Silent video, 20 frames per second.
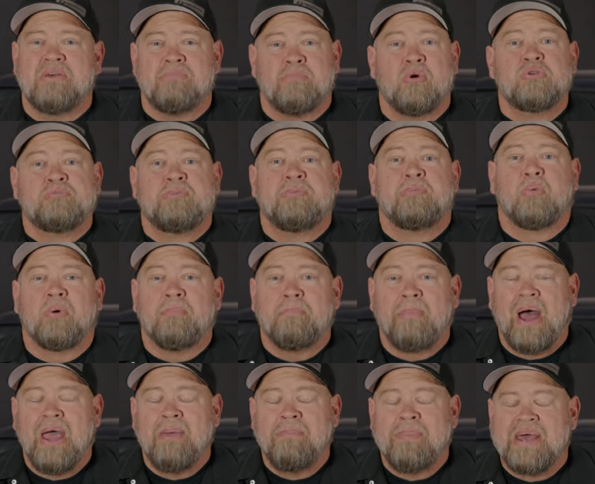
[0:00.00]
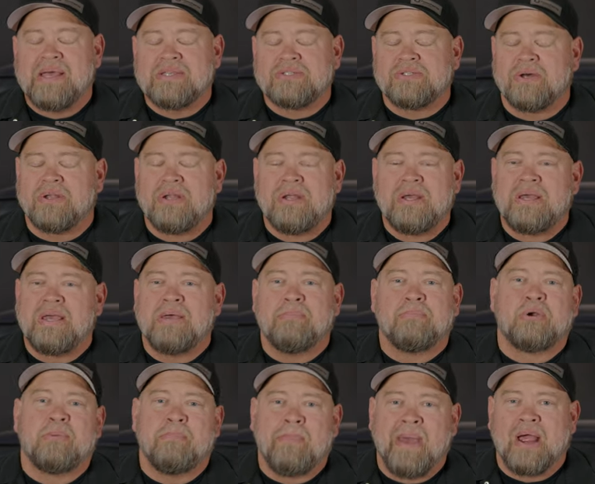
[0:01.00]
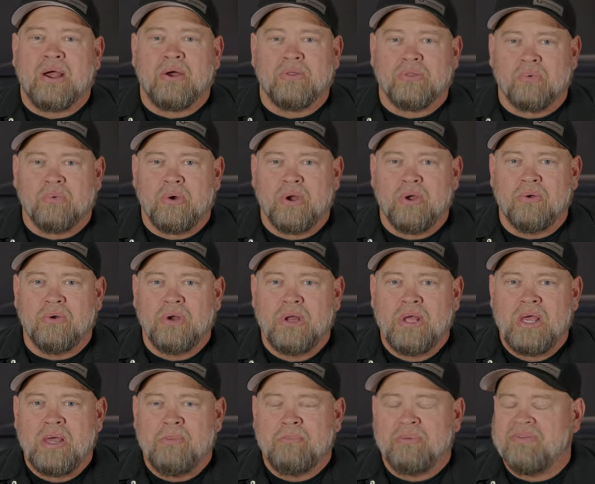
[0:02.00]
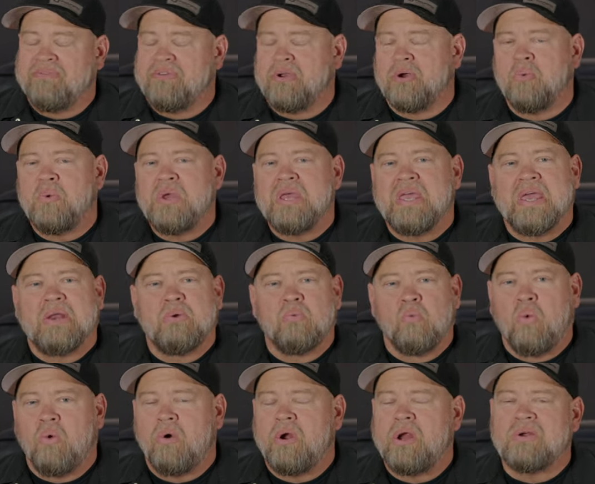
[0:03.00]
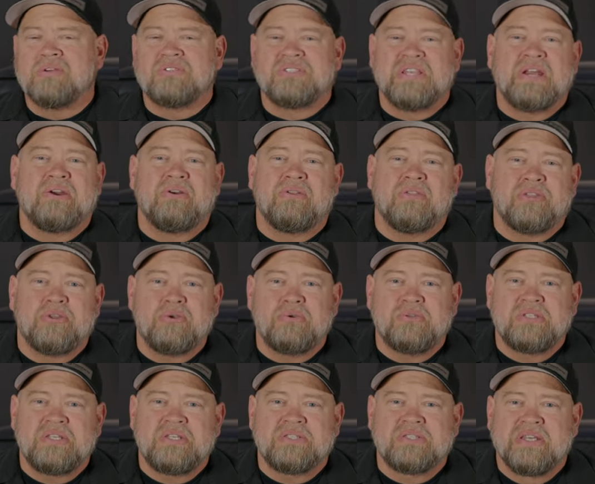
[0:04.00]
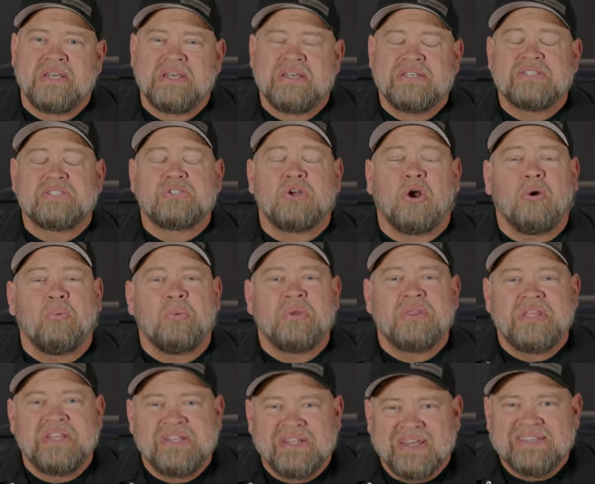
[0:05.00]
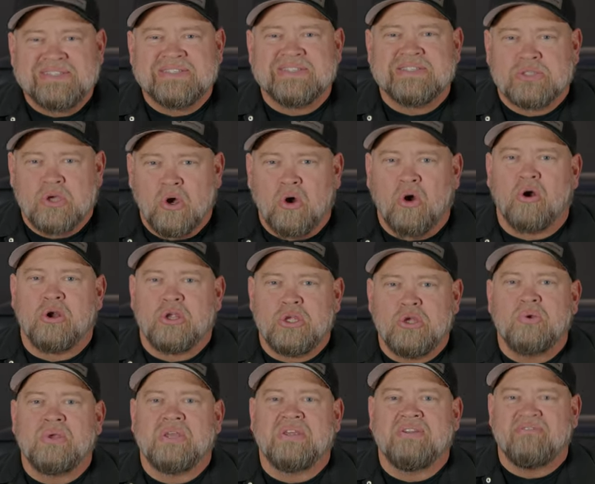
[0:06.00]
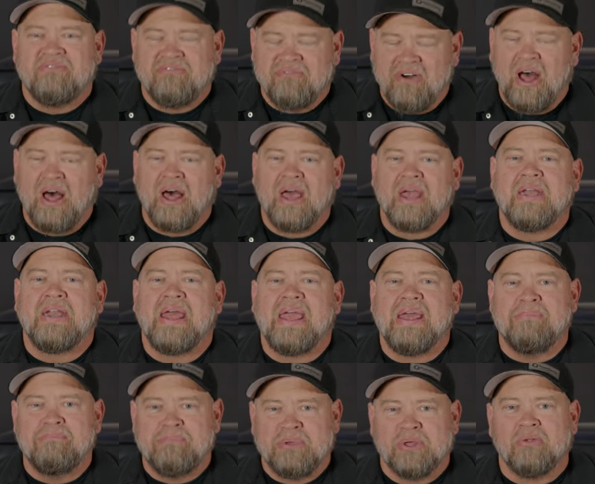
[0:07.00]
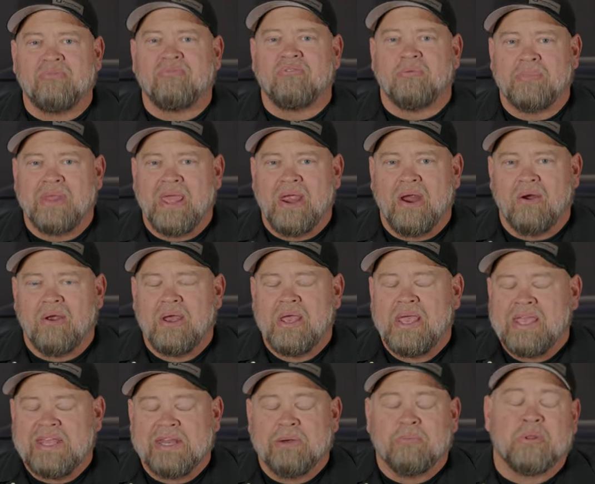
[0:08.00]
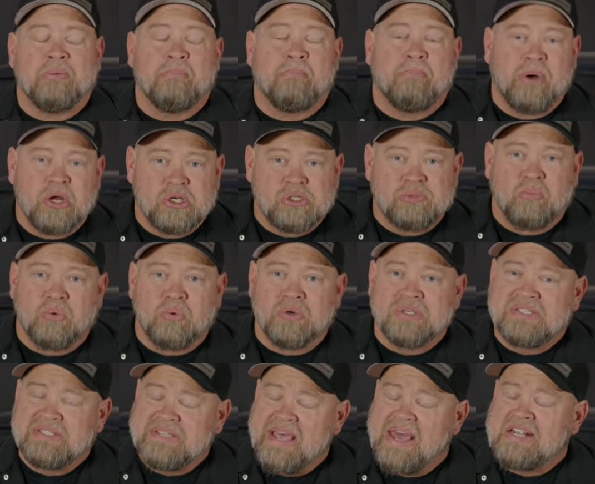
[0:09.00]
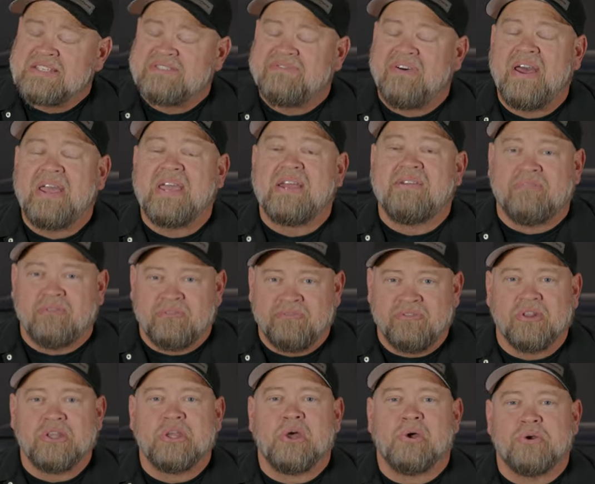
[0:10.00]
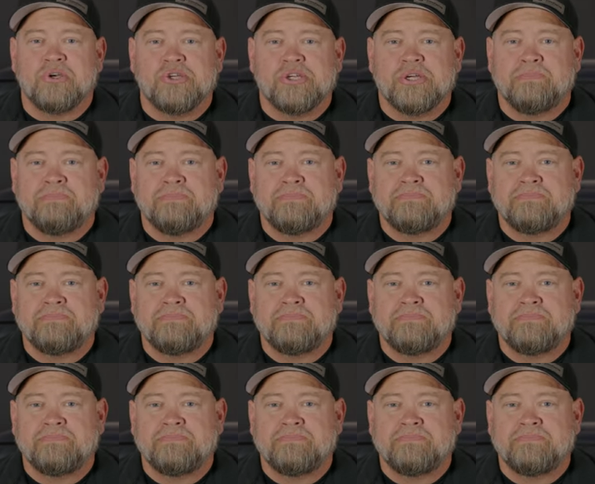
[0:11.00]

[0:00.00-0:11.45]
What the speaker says: that most people would bypass on and put it back on the road. But if you're a weekend warrior or standard enthusiast, start with the nicest car you can find and build from there, and with a much more satisfying and fulfilling ownership.